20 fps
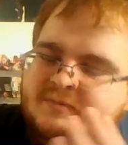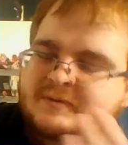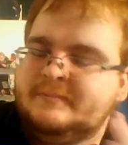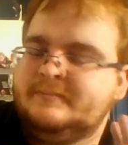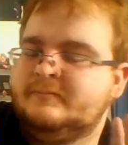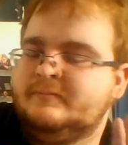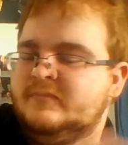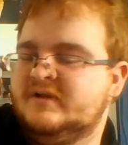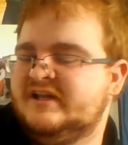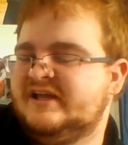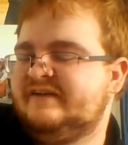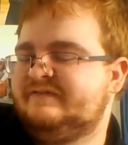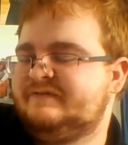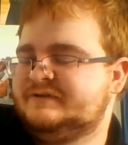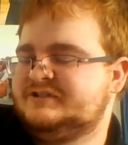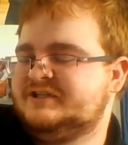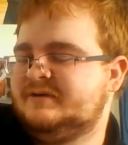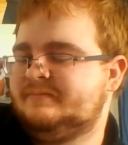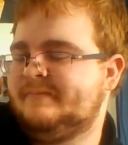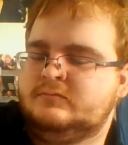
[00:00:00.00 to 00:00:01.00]
But
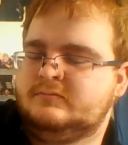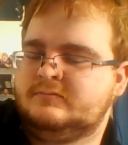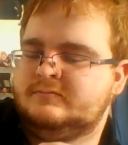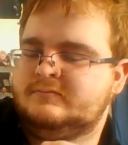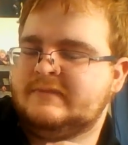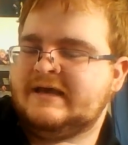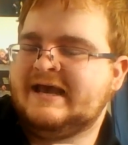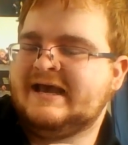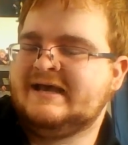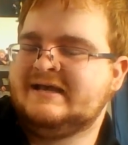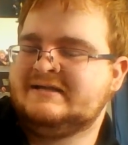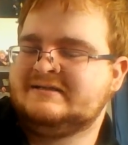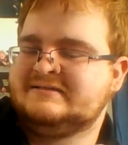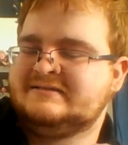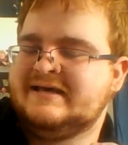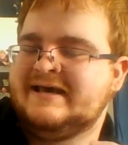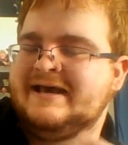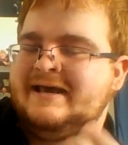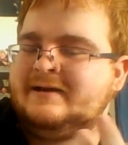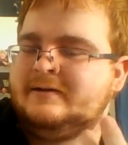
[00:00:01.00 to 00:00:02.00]
Maleficent
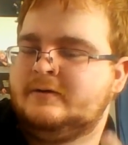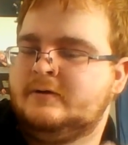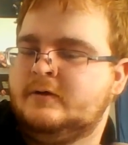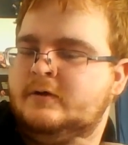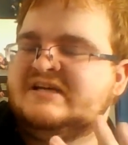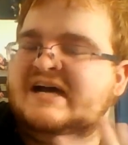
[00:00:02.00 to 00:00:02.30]
has that